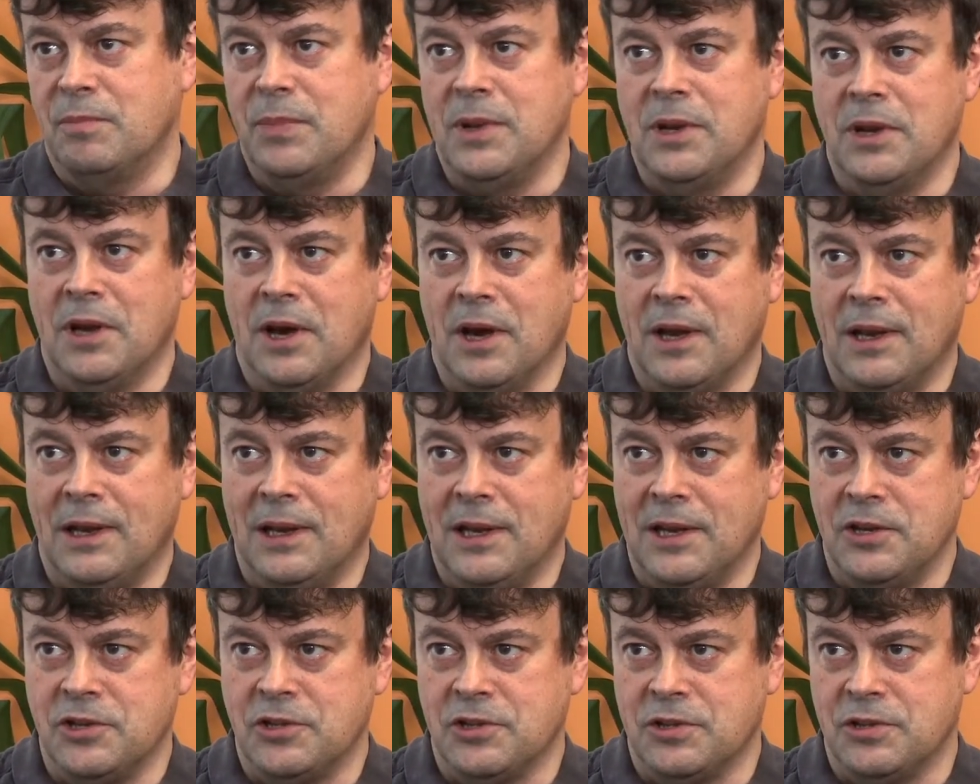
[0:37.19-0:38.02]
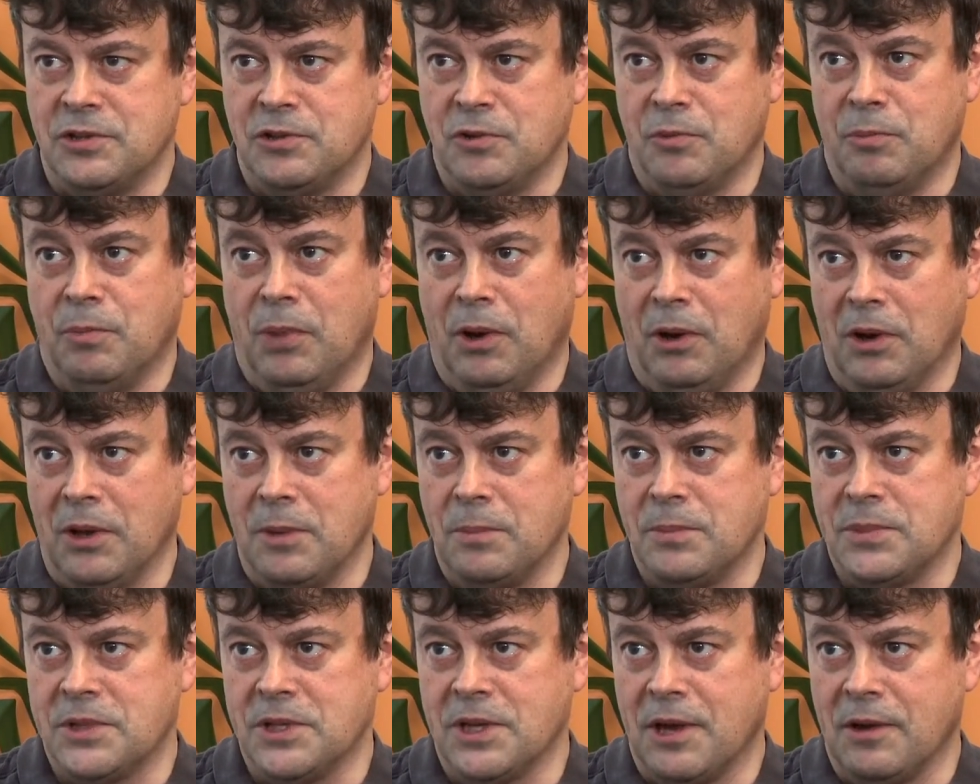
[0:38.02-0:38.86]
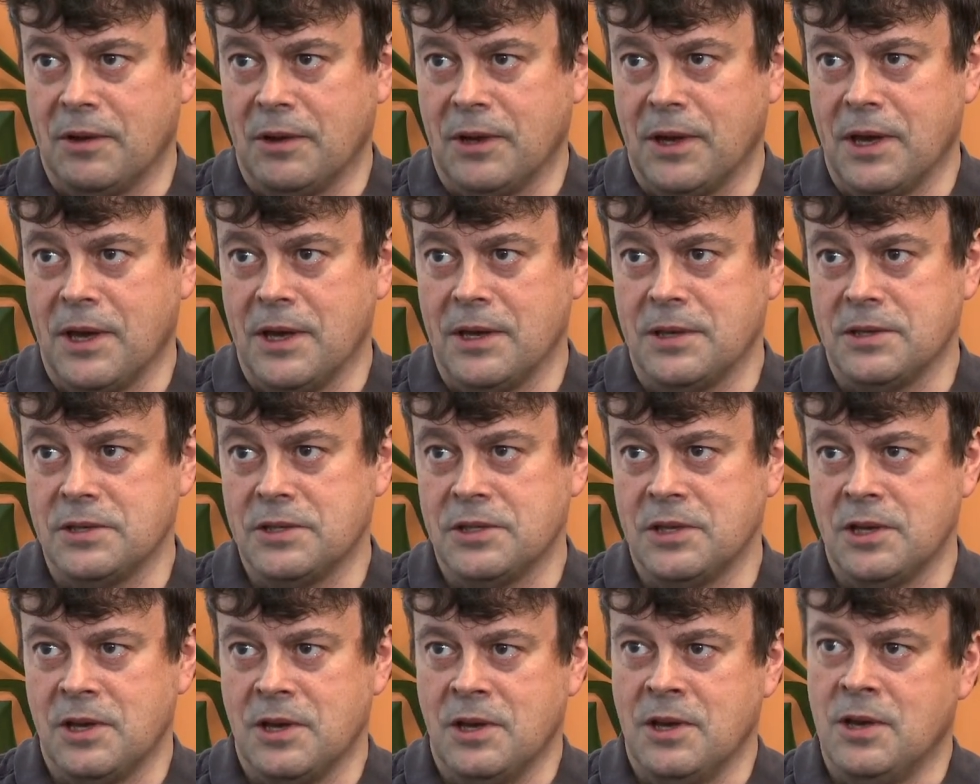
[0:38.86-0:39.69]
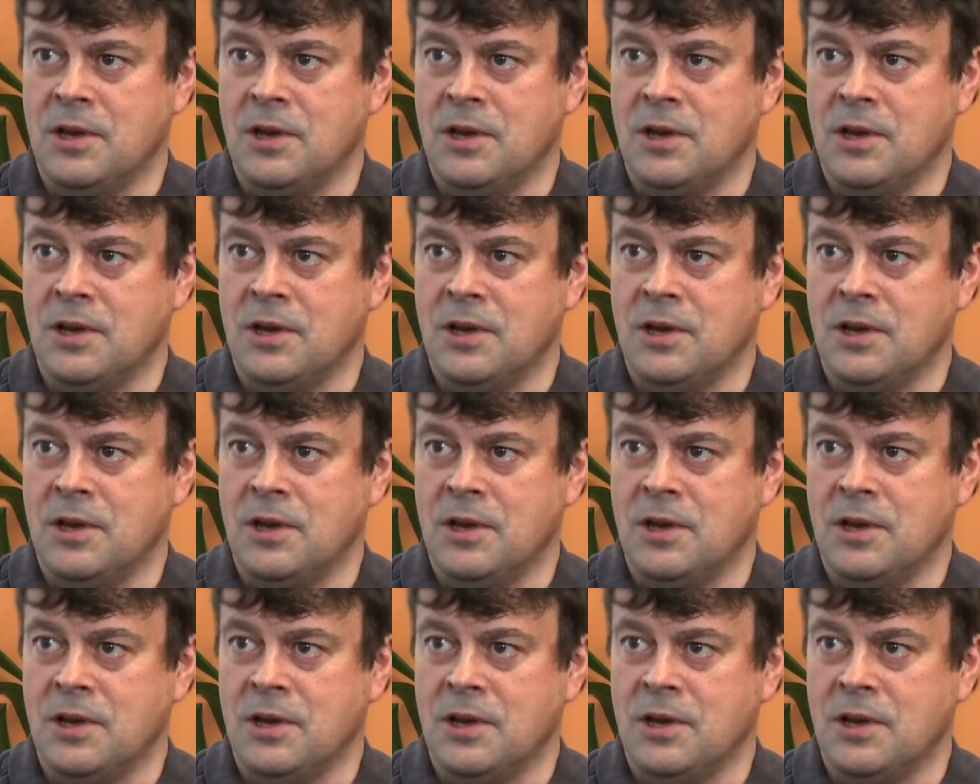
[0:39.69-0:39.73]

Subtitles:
benign lesions or polyps in our case,